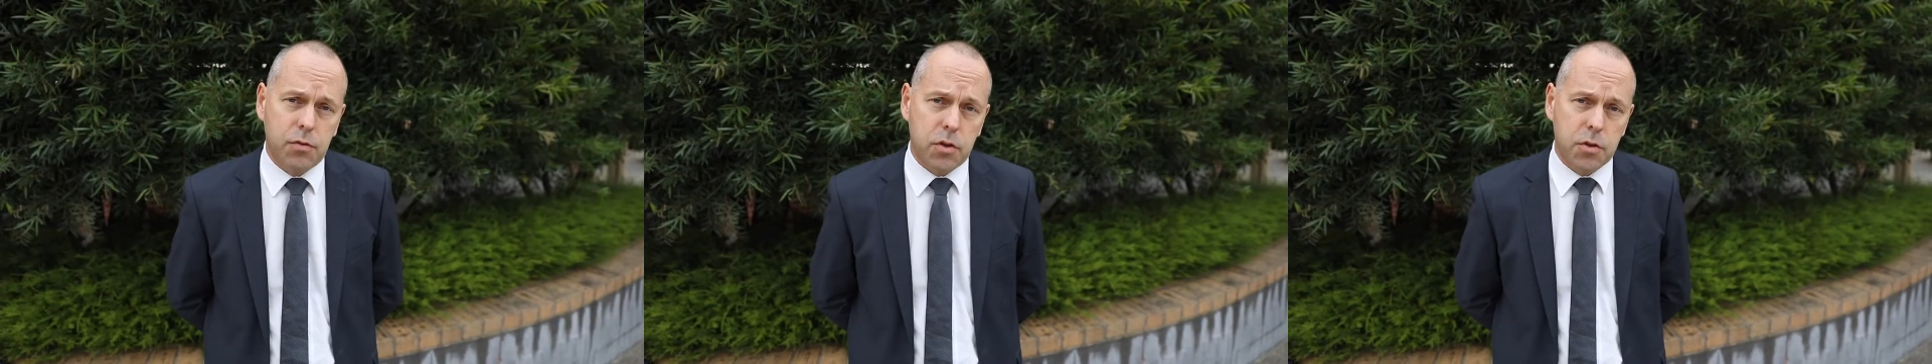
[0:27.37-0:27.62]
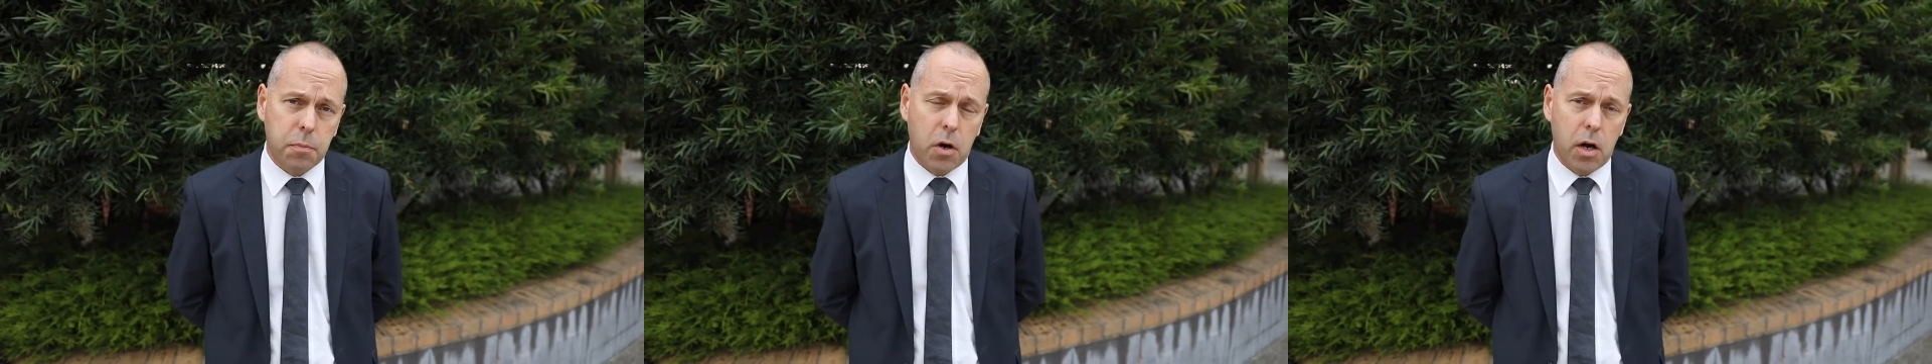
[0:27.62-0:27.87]

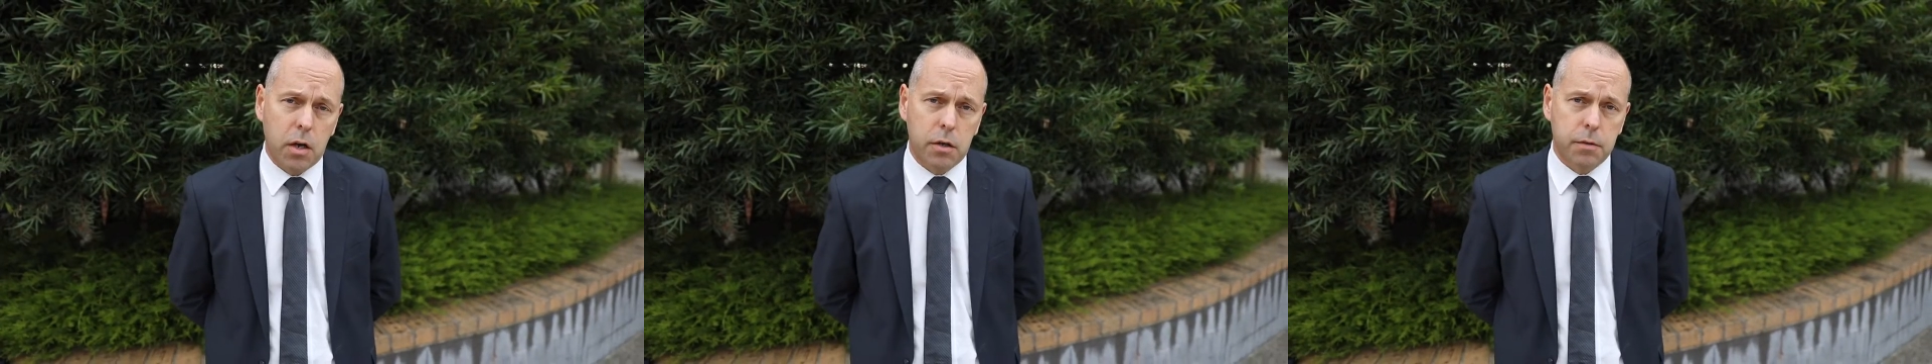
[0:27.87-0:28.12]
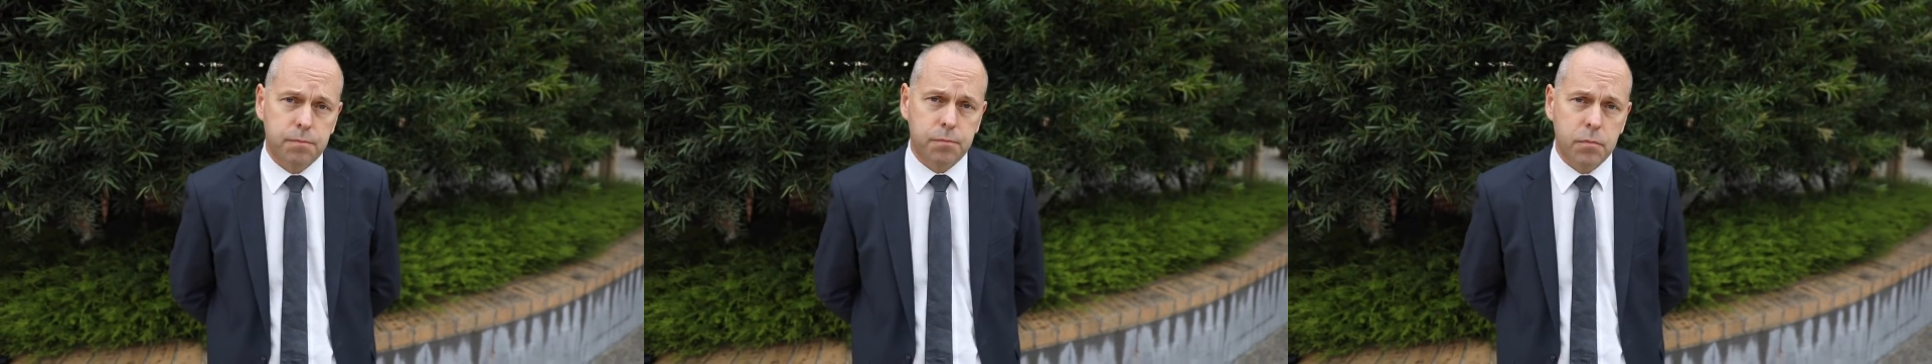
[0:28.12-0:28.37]
this pilot.
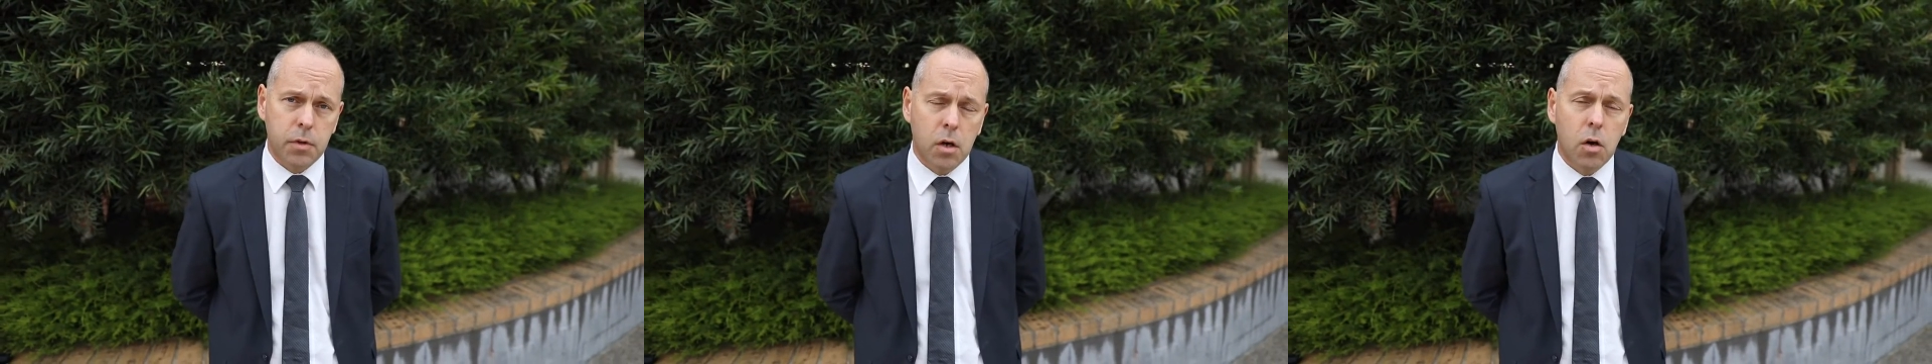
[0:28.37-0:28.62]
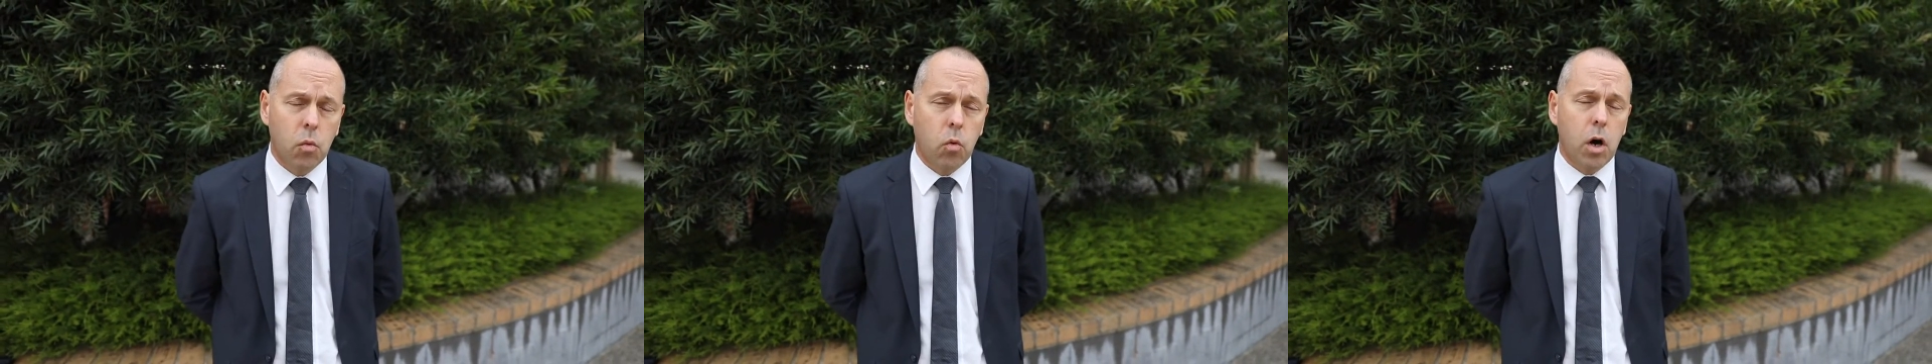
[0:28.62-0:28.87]

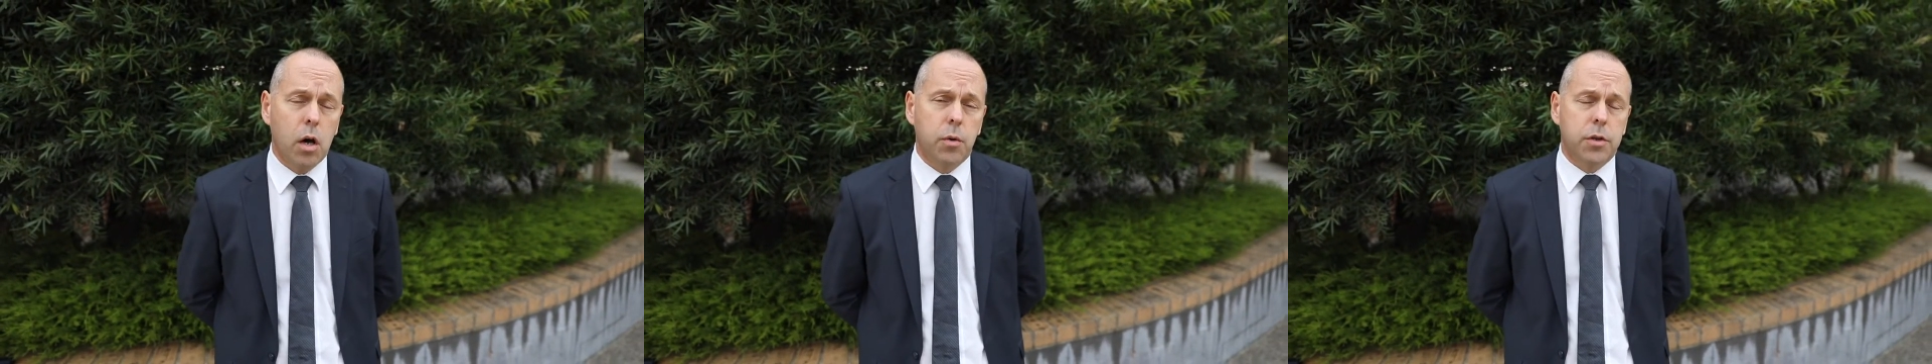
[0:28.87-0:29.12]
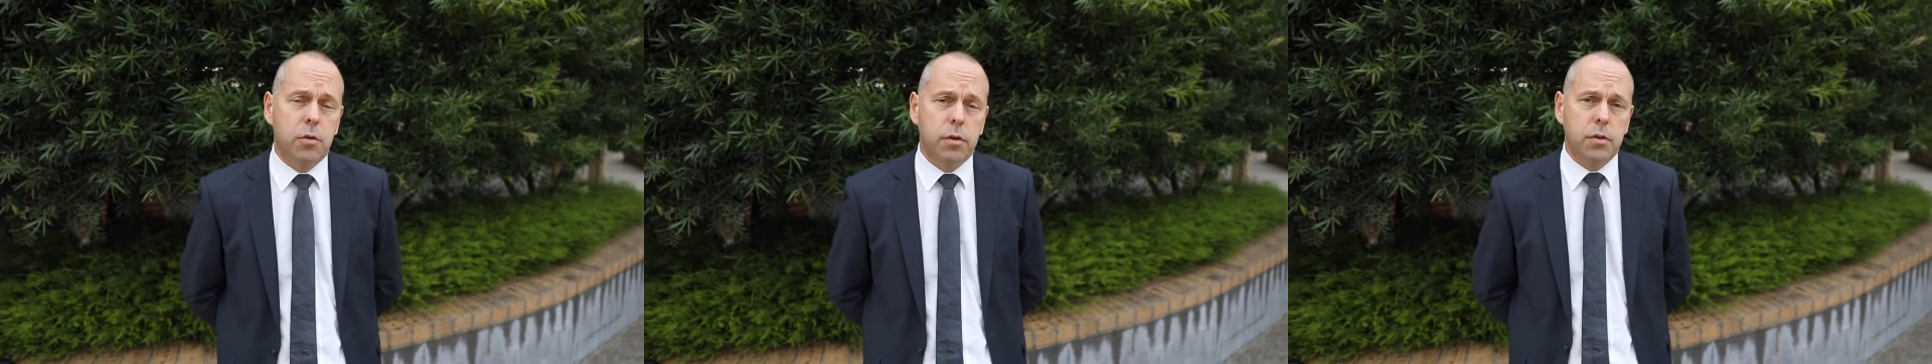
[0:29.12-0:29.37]
Why are we
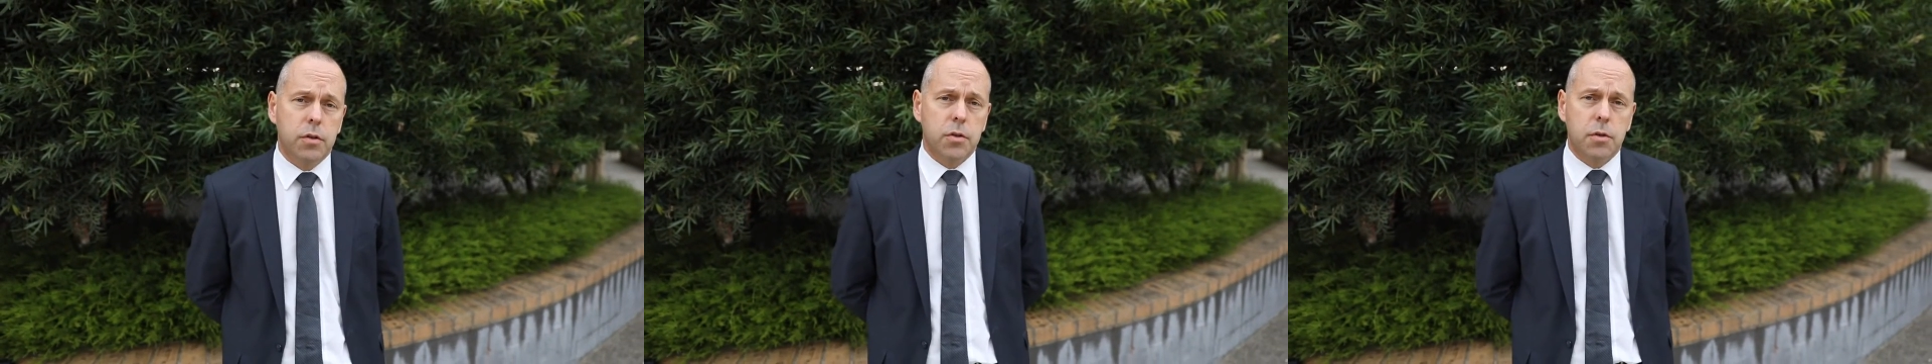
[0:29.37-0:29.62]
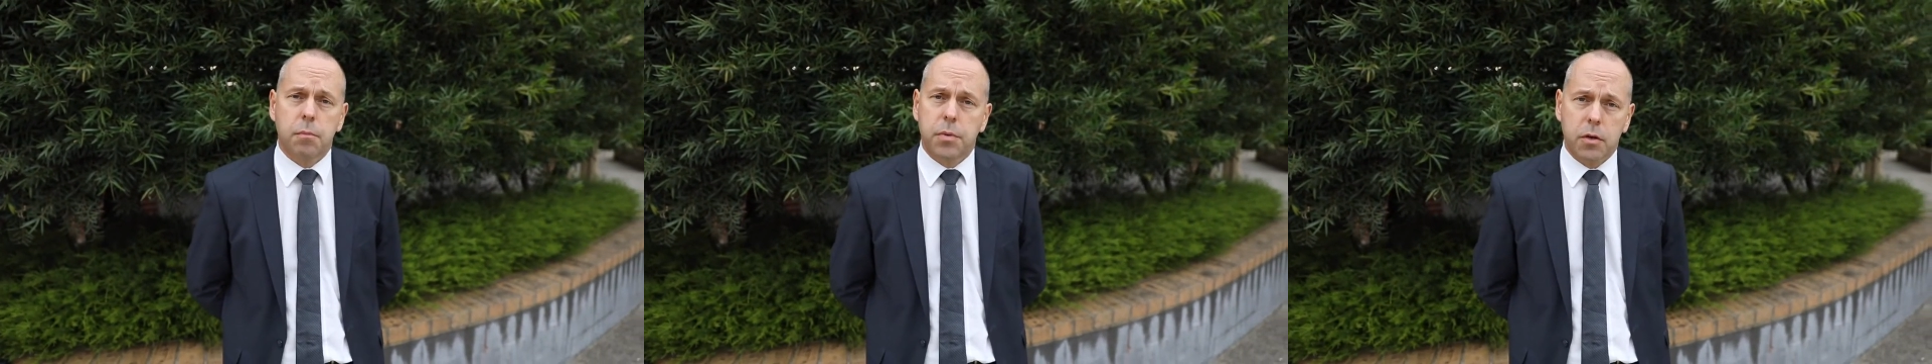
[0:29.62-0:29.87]
doing
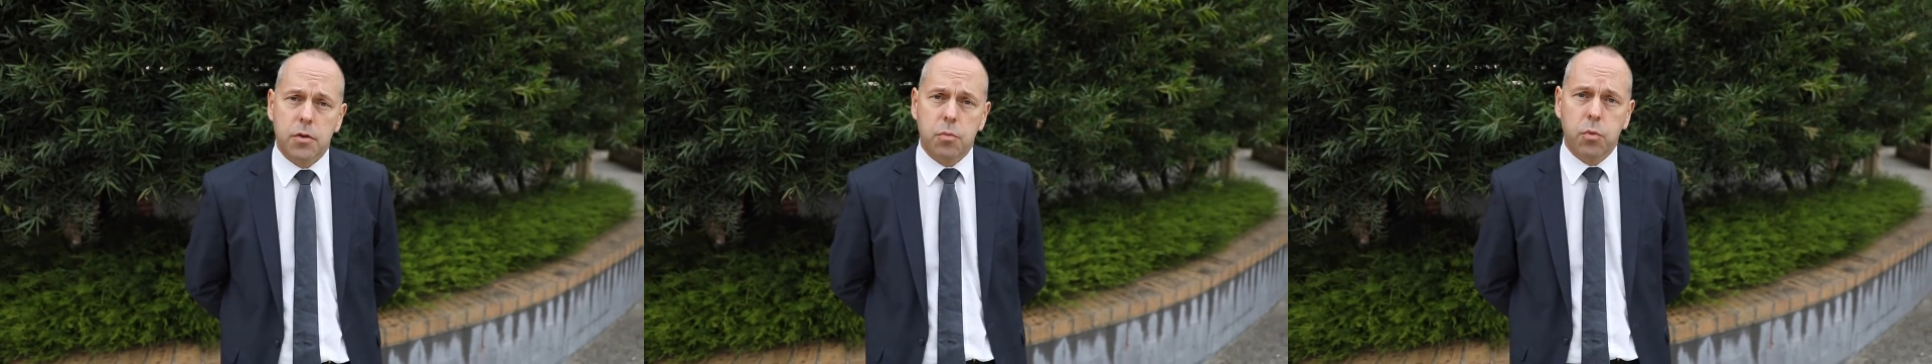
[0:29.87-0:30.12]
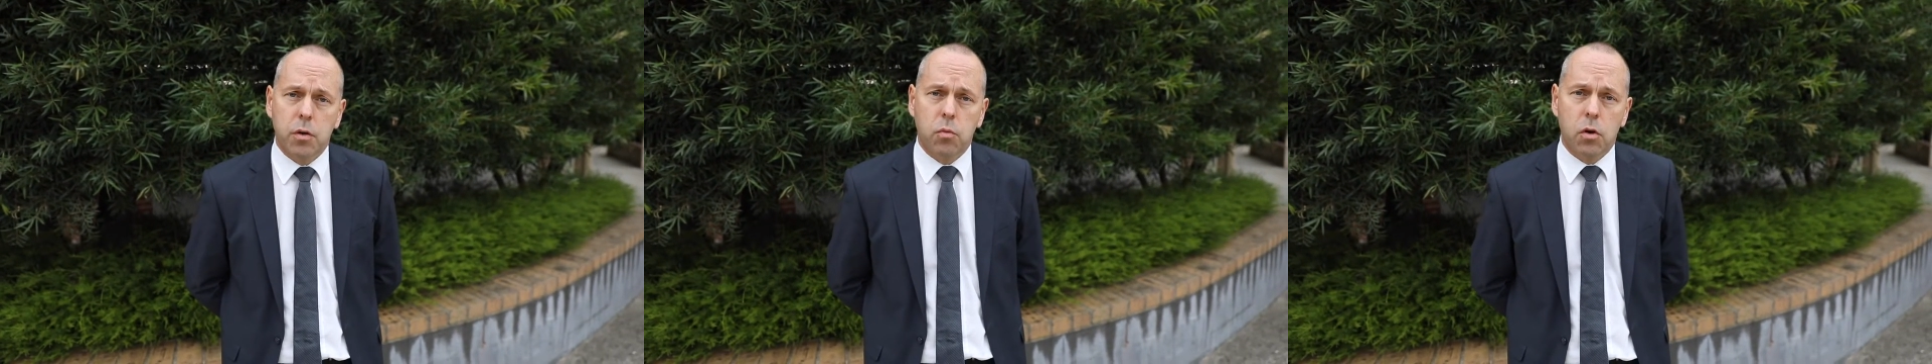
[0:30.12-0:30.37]
this? Because
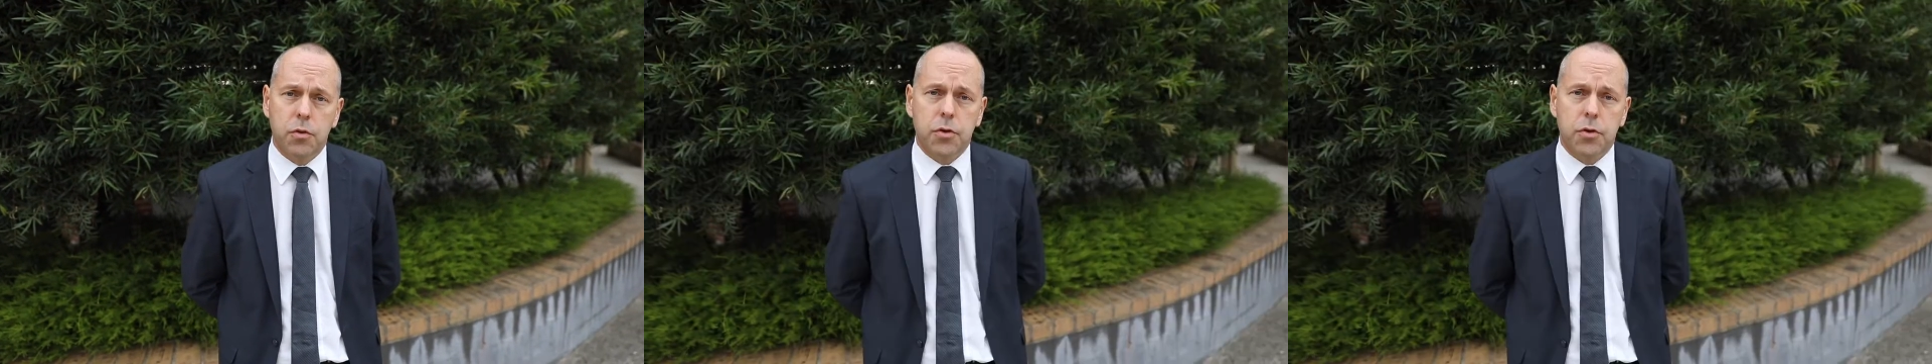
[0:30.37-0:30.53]
we want